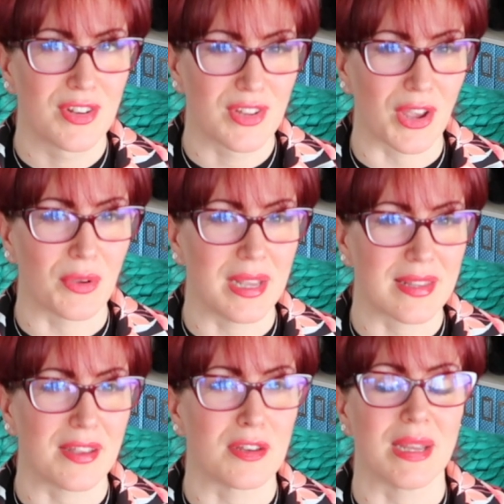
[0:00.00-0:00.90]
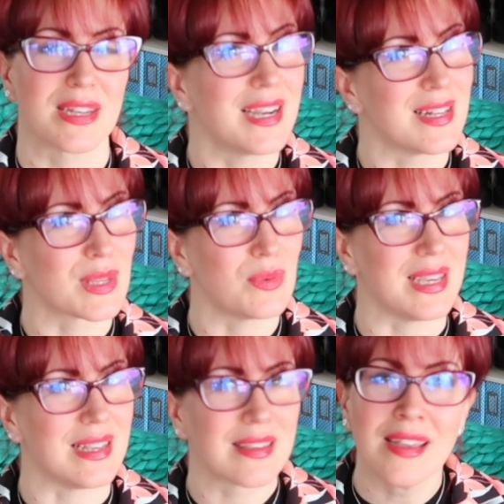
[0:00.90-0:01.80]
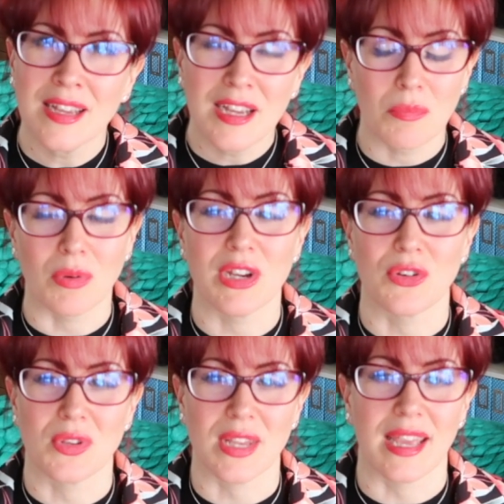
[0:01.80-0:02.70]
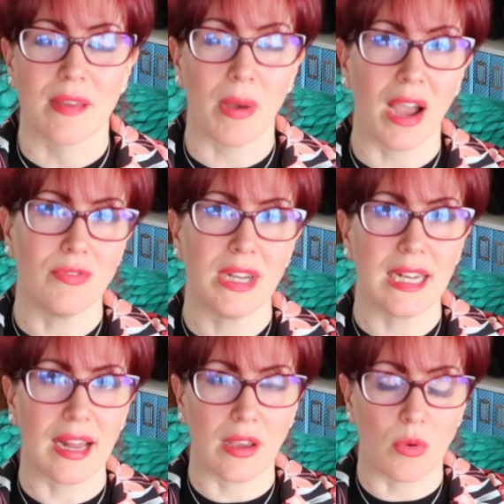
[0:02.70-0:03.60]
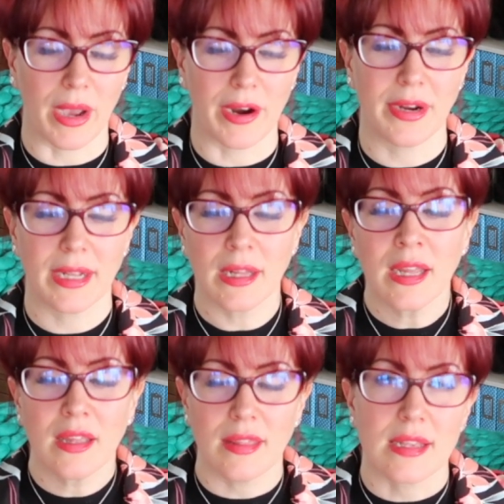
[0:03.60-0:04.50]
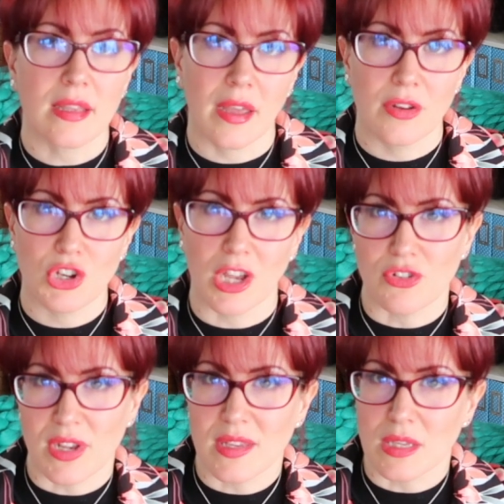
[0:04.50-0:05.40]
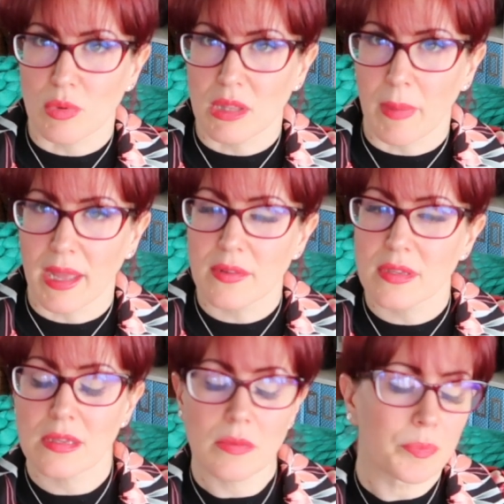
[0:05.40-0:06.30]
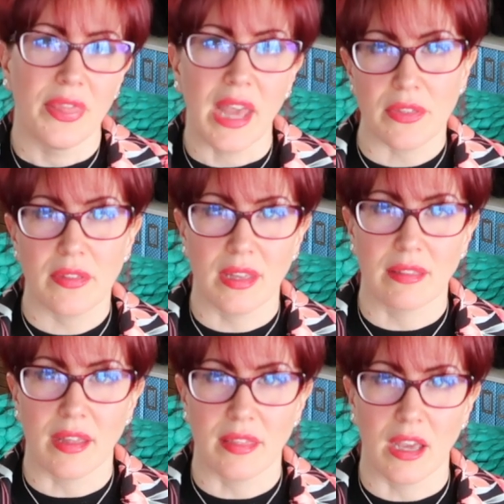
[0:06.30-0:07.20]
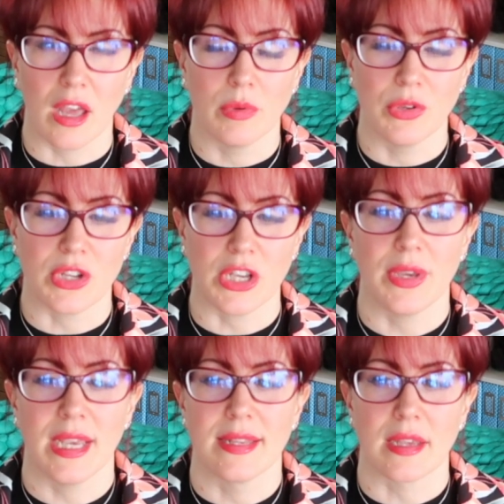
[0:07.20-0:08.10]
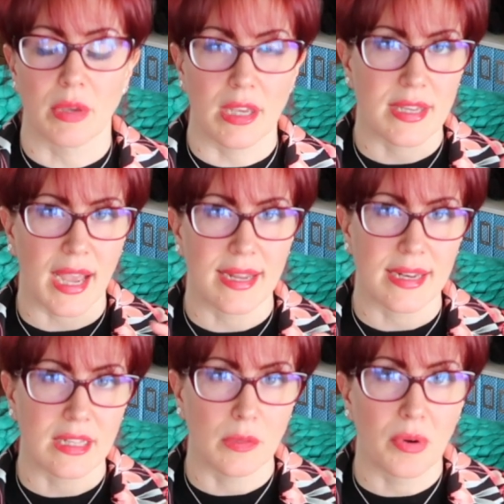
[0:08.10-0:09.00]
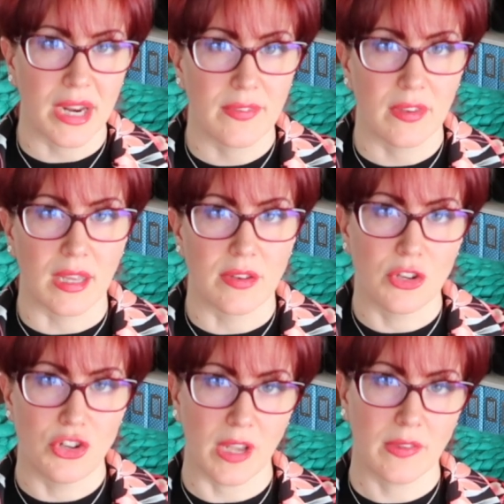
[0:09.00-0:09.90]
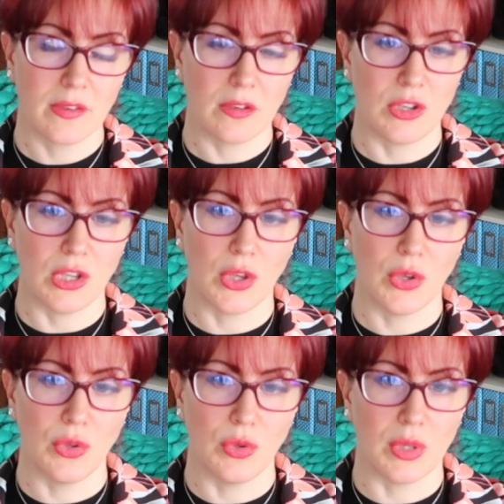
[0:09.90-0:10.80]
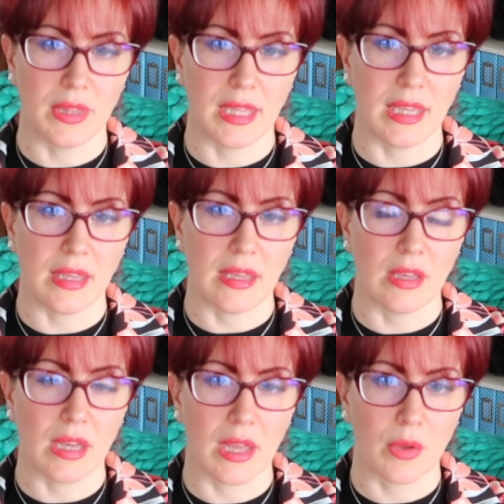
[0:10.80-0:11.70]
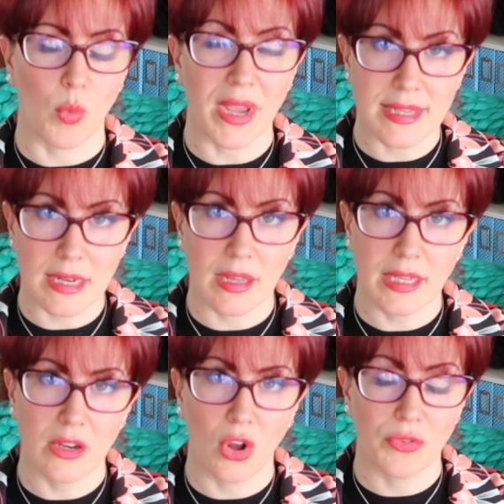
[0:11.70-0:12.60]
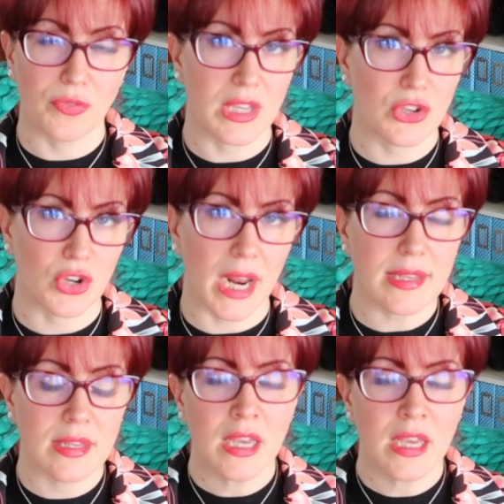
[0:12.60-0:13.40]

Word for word: so it's going to be a tight squeeze, but we shall see. But I really like wearing these kind of shirt dresses with belts. The other thing that I think I will do is I'm going to add a little press stud just to the uh, waistline of this dress,